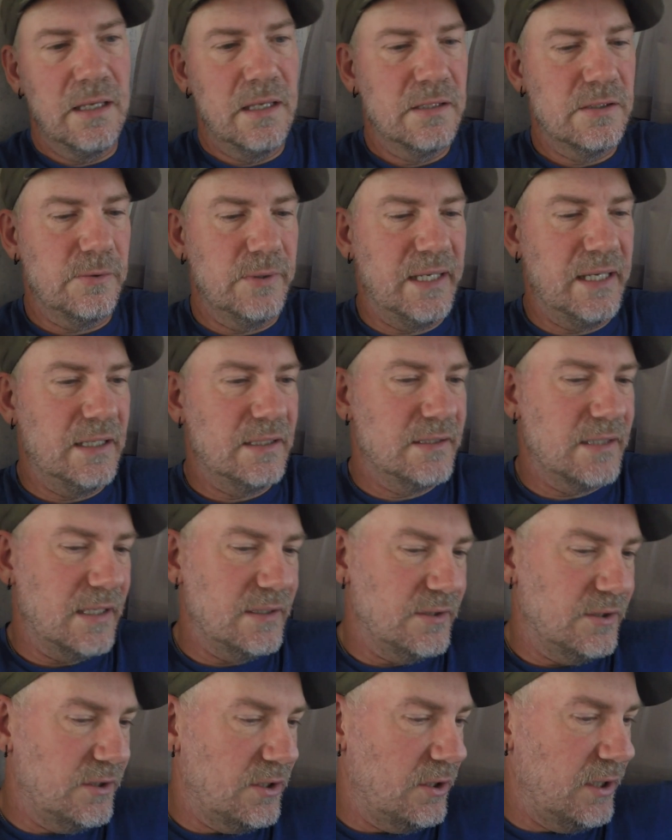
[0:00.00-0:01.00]
So he gets
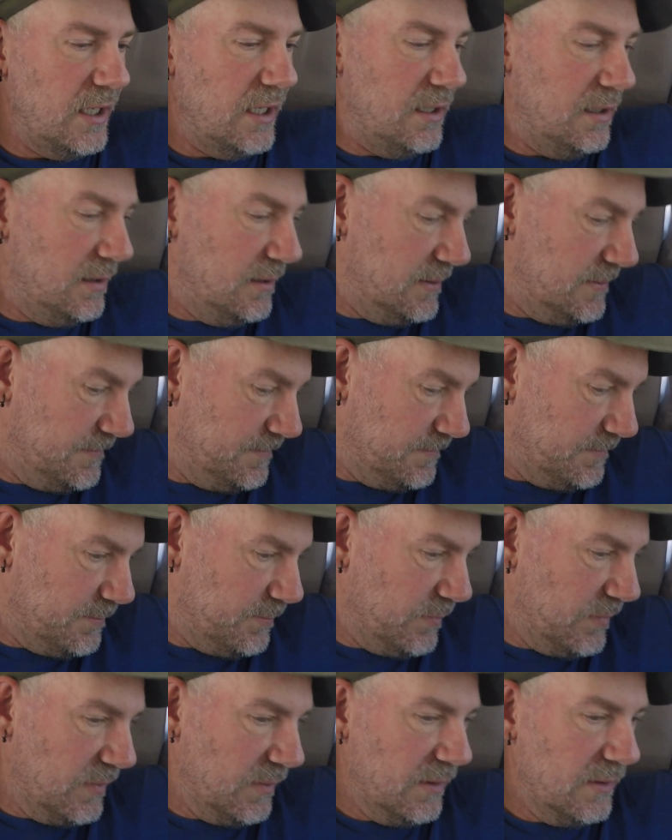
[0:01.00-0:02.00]
nice and dirty.
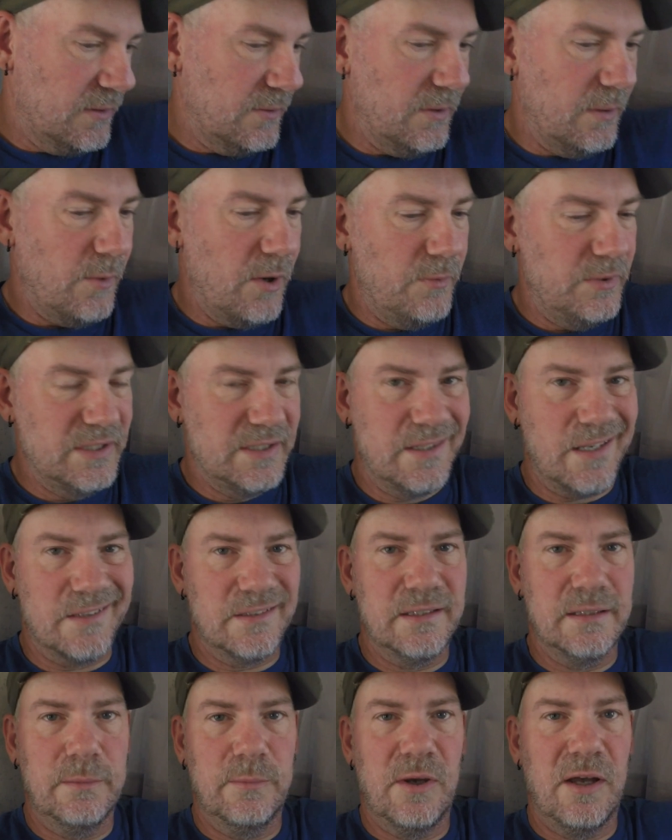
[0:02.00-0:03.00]
So I'm always
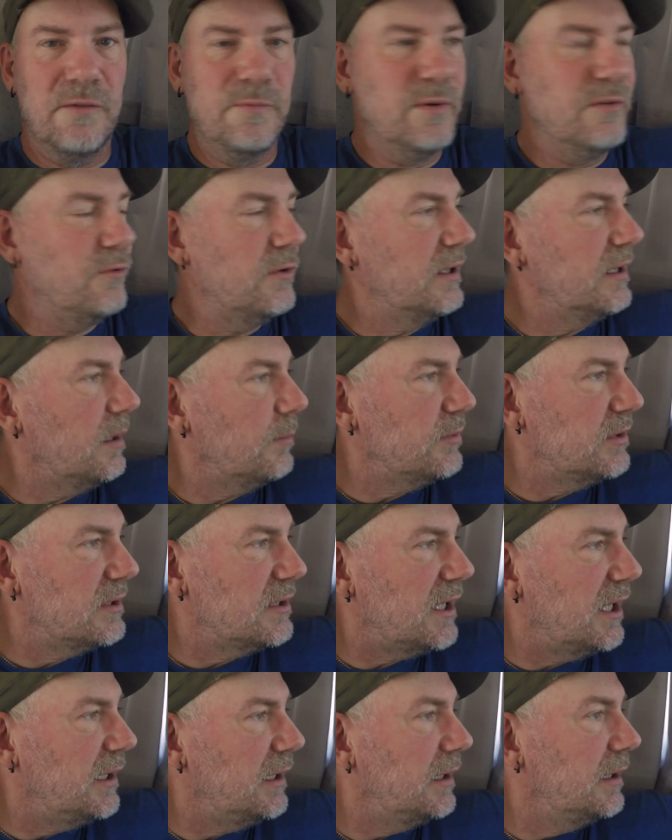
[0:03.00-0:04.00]
dusting him off before he comes
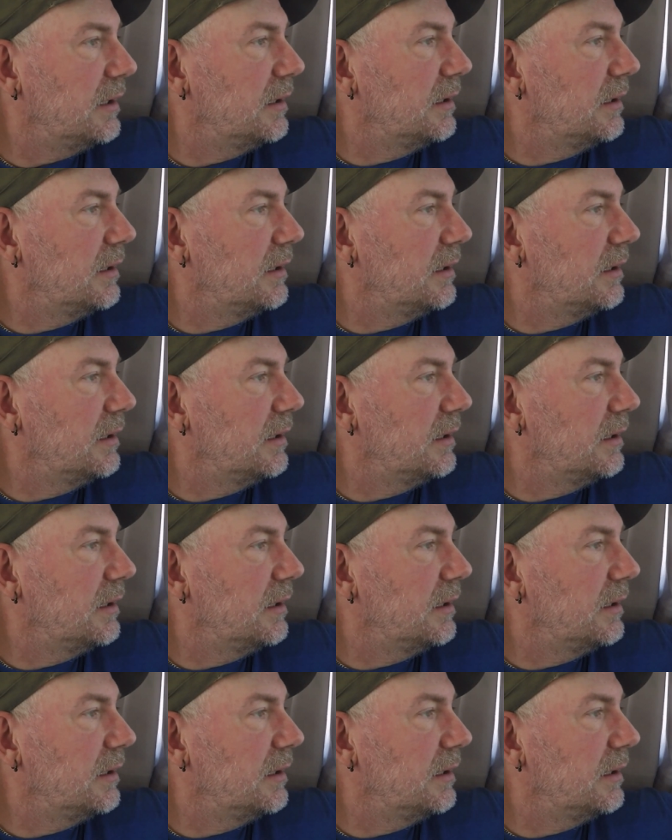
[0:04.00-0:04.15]
inside.